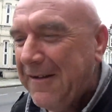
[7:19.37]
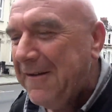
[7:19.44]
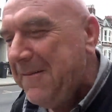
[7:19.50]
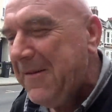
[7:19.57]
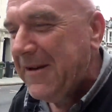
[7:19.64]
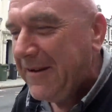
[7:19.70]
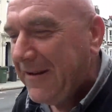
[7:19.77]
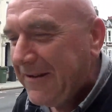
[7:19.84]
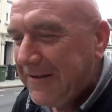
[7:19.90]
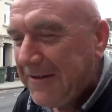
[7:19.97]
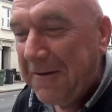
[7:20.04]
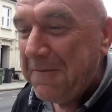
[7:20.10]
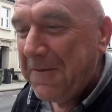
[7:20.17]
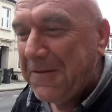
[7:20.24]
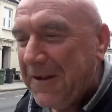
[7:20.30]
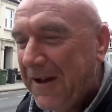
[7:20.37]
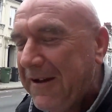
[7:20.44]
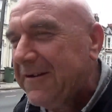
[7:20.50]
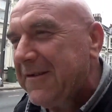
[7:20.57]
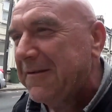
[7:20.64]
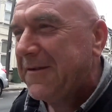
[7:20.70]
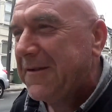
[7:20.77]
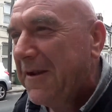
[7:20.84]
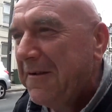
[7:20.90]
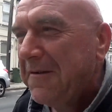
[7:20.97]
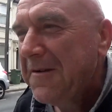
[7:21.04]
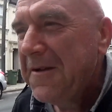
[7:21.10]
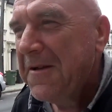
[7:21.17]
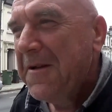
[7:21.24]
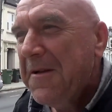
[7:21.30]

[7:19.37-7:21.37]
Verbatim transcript: You know what I mean? You just don't want the hassle. So,